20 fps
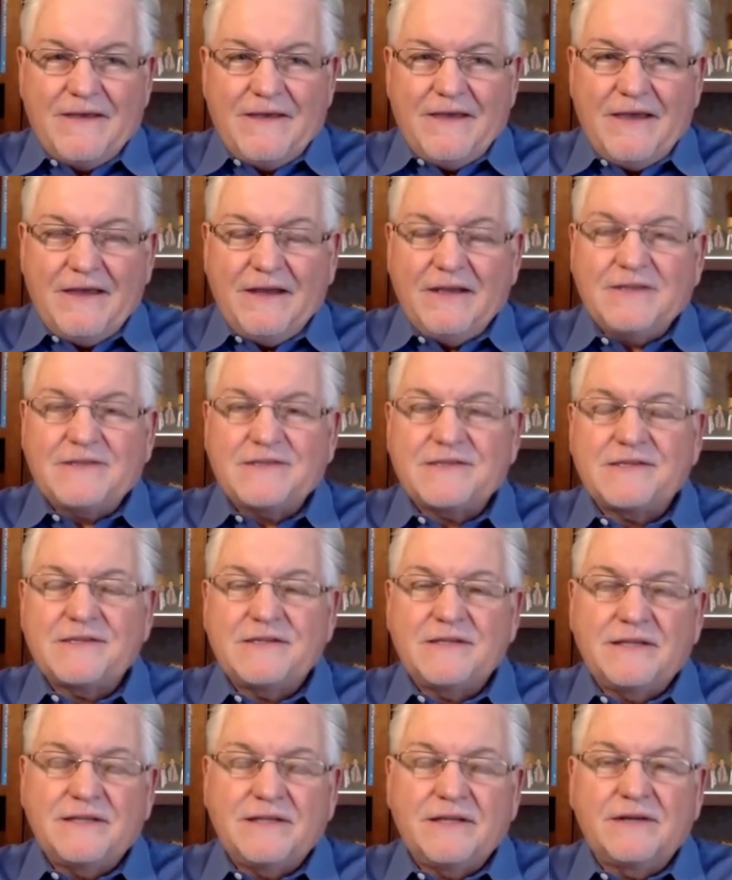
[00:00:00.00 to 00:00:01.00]
And
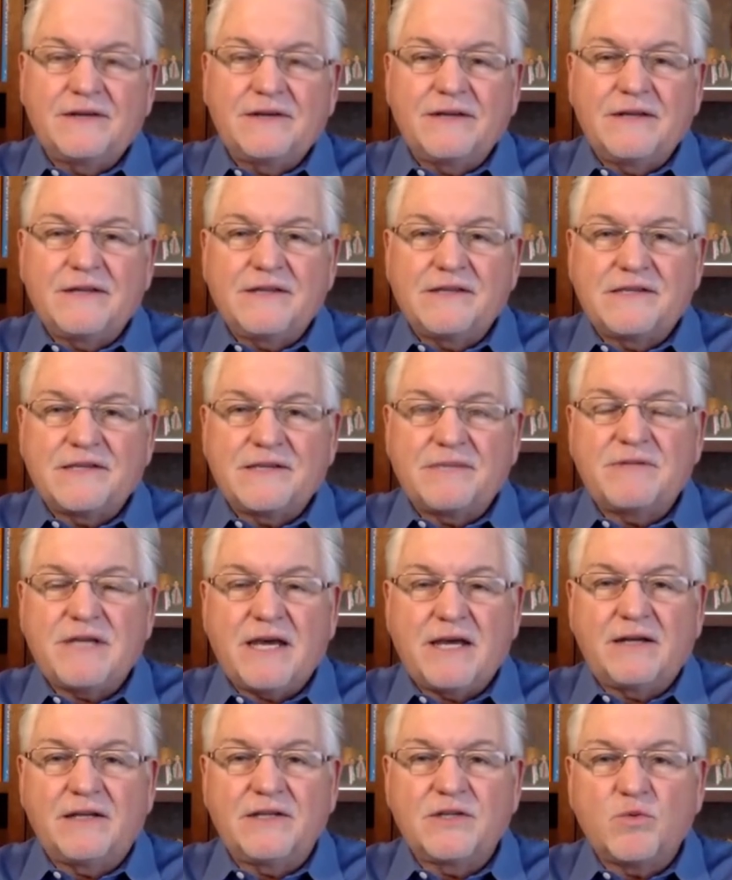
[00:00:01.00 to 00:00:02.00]
it's literally the
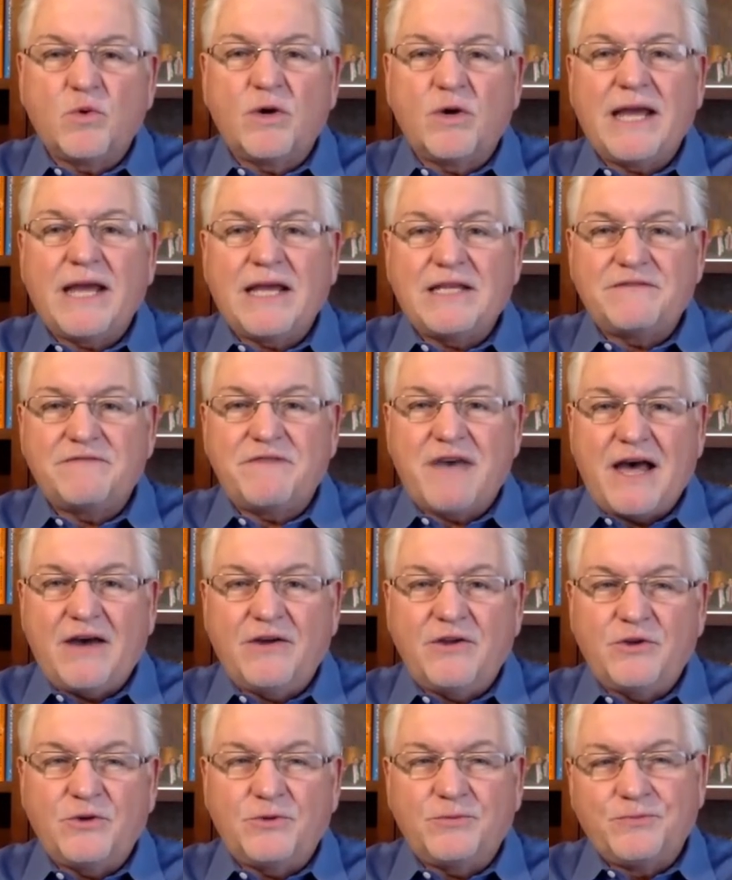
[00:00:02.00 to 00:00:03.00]
subtitle is What Adds
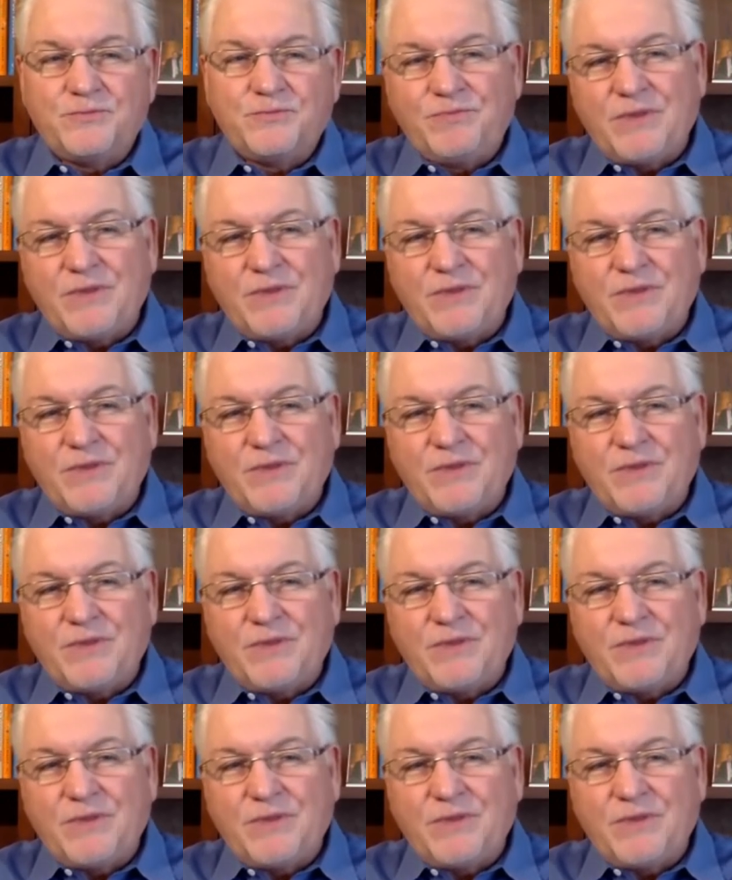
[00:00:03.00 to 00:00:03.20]
Value.